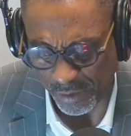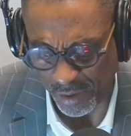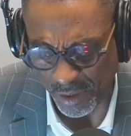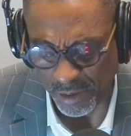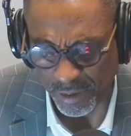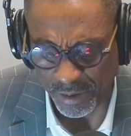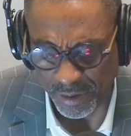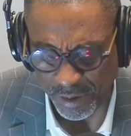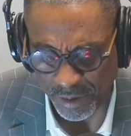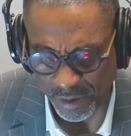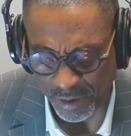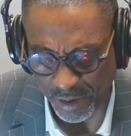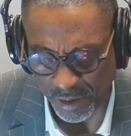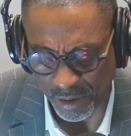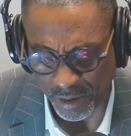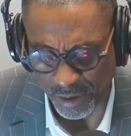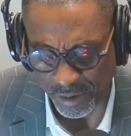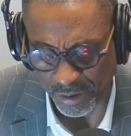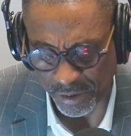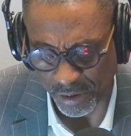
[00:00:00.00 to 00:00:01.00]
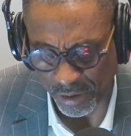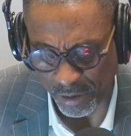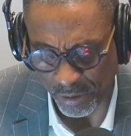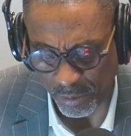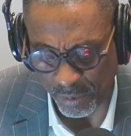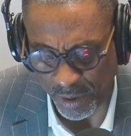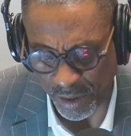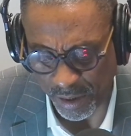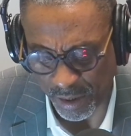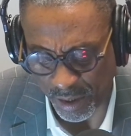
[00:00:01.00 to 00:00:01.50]
Here in D.C. also,
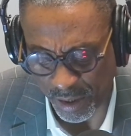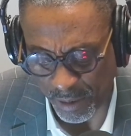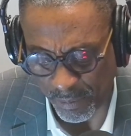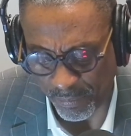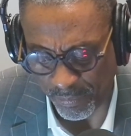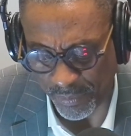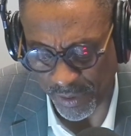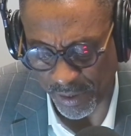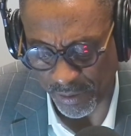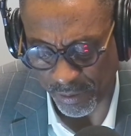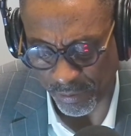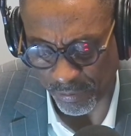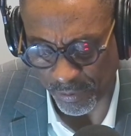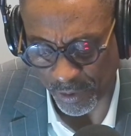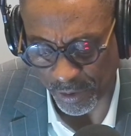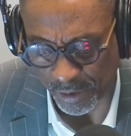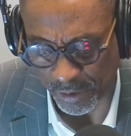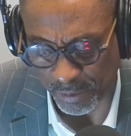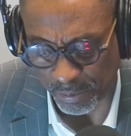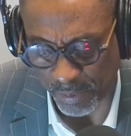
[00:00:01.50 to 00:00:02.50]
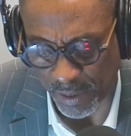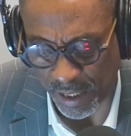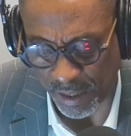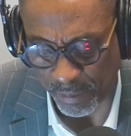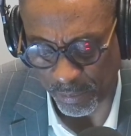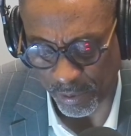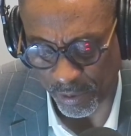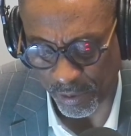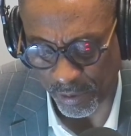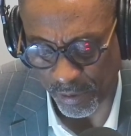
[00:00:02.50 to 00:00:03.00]
we um, did the first
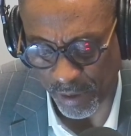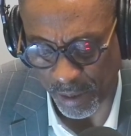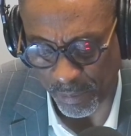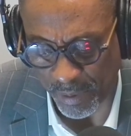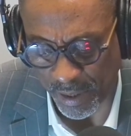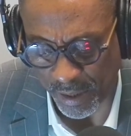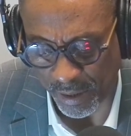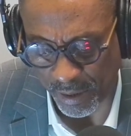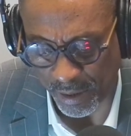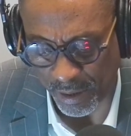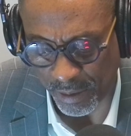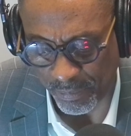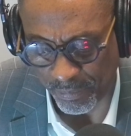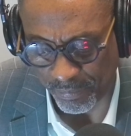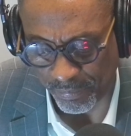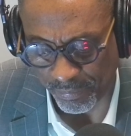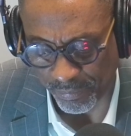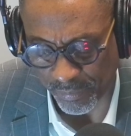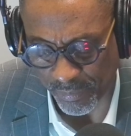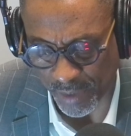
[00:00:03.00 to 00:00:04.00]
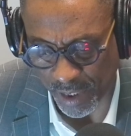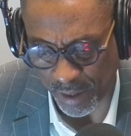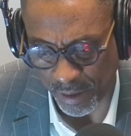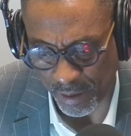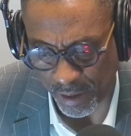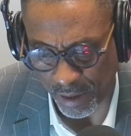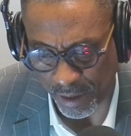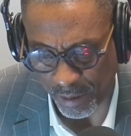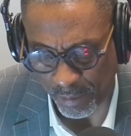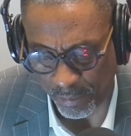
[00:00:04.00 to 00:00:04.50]
pilot program at um, at
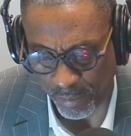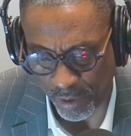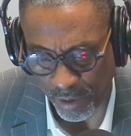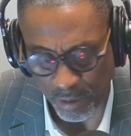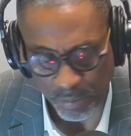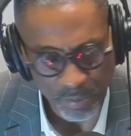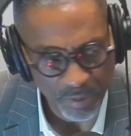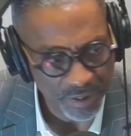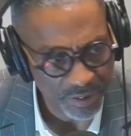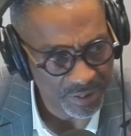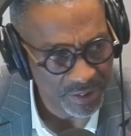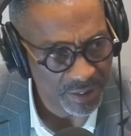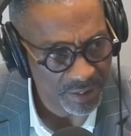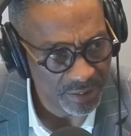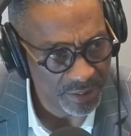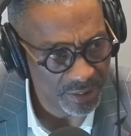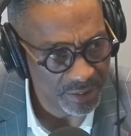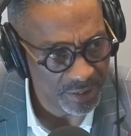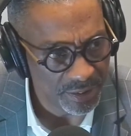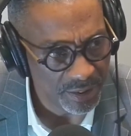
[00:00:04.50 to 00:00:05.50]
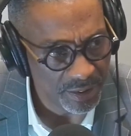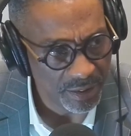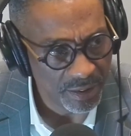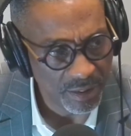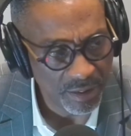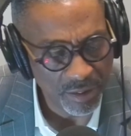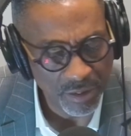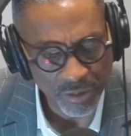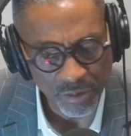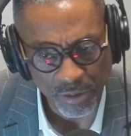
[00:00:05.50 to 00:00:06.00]
uh, Bureau of Prison in D.C.
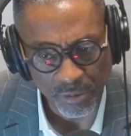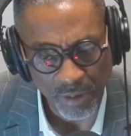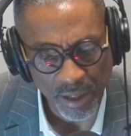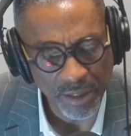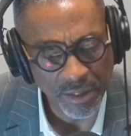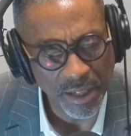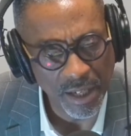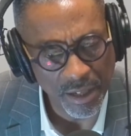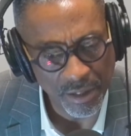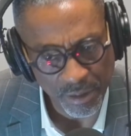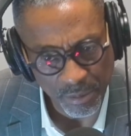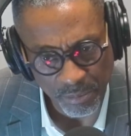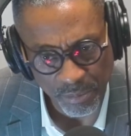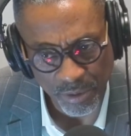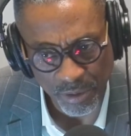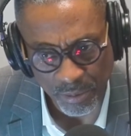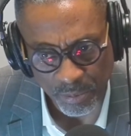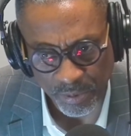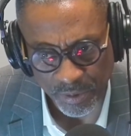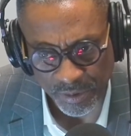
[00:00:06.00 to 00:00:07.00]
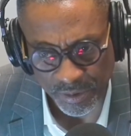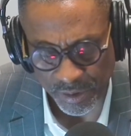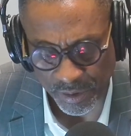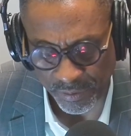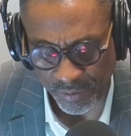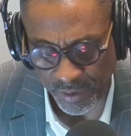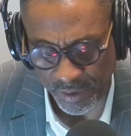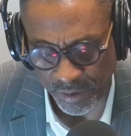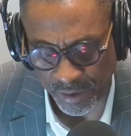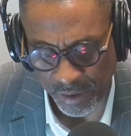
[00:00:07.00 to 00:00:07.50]
So right now in the Prison of
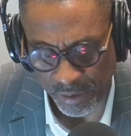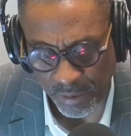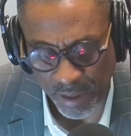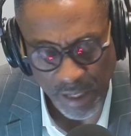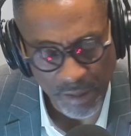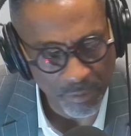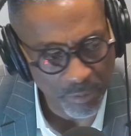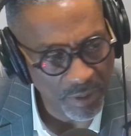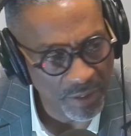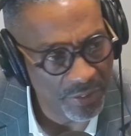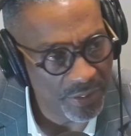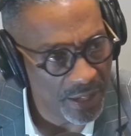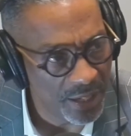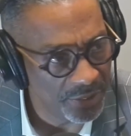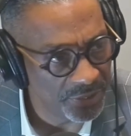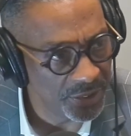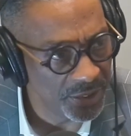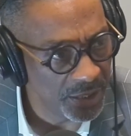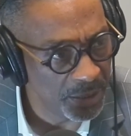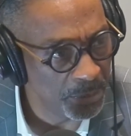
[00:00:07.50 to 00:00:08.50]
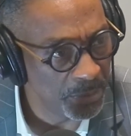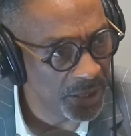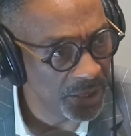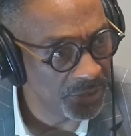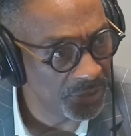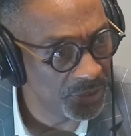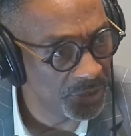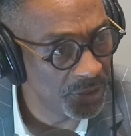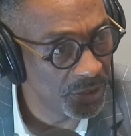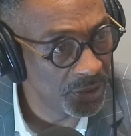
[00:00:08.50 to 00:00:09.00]
D.C., we have 1,000
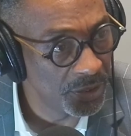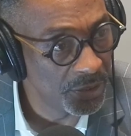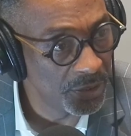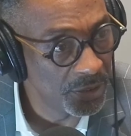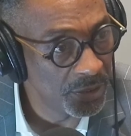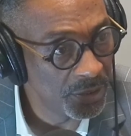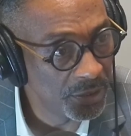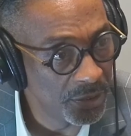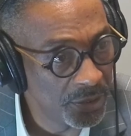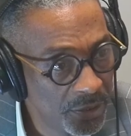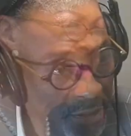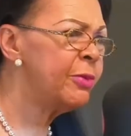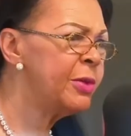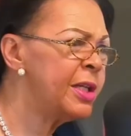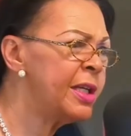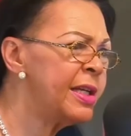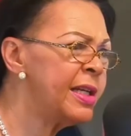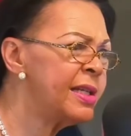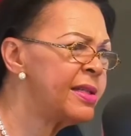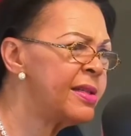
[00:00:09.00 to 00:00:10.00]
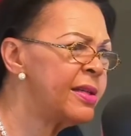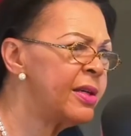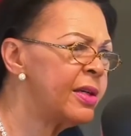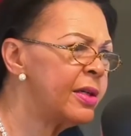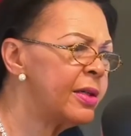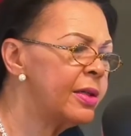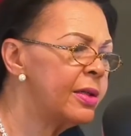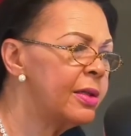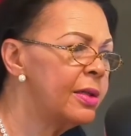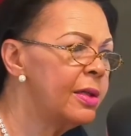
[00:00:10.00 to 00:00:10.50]
inmates. When was that? When did that oh, it's going
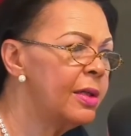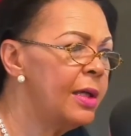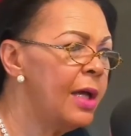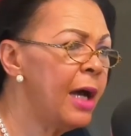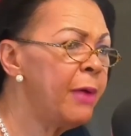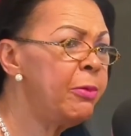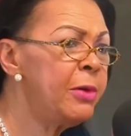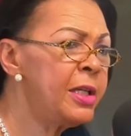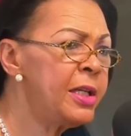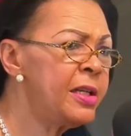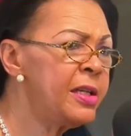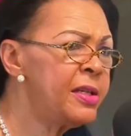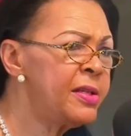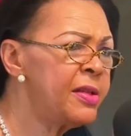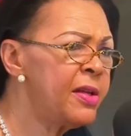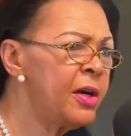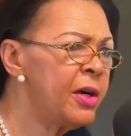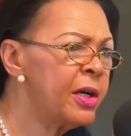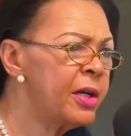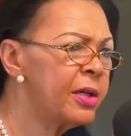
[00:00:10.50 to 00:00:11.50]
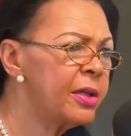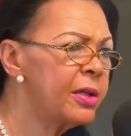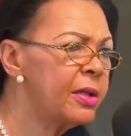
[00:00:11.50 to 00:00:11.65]
on right now. When did it start?